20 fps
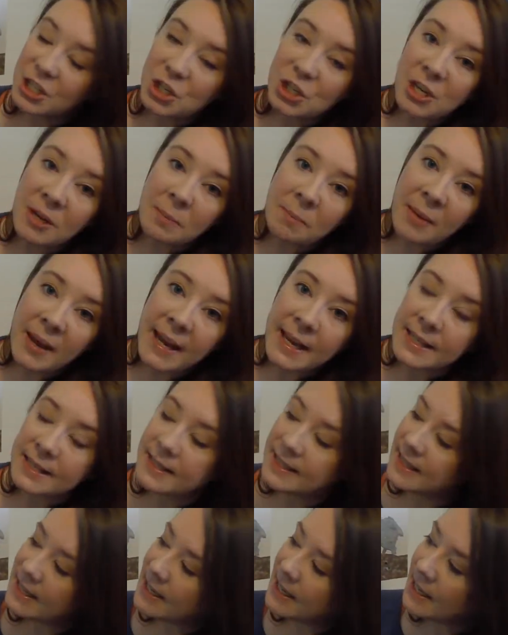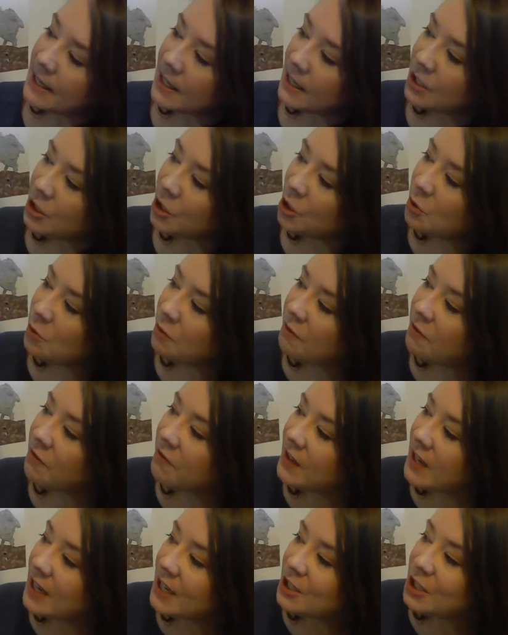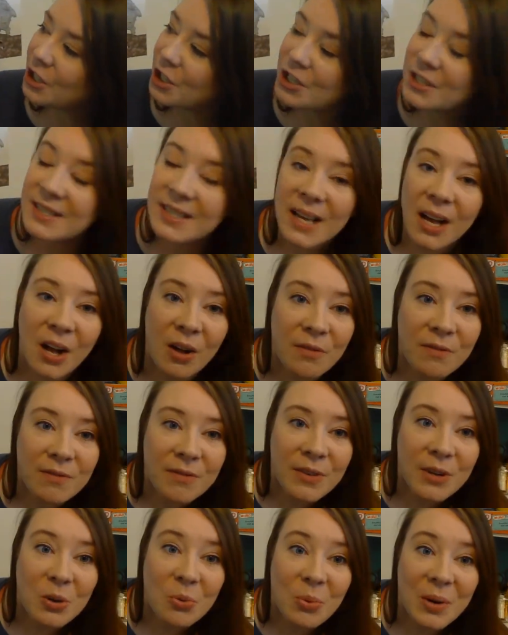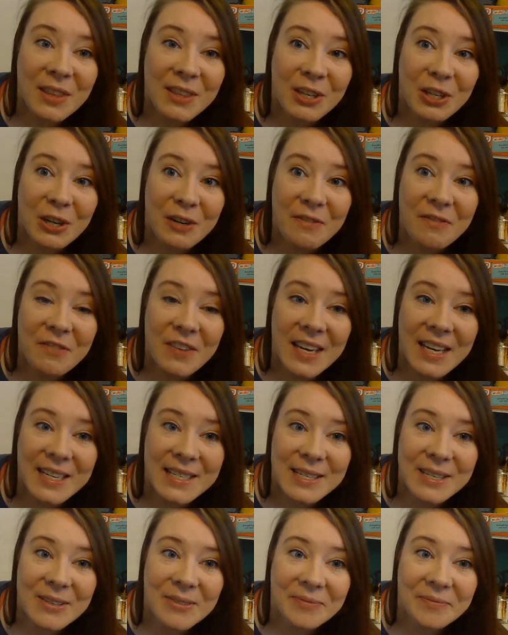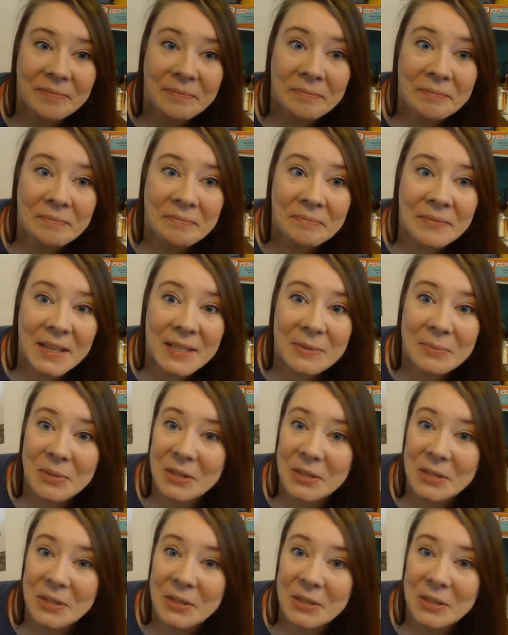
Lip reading: chimpanzee, you feed yourself with your feet. That's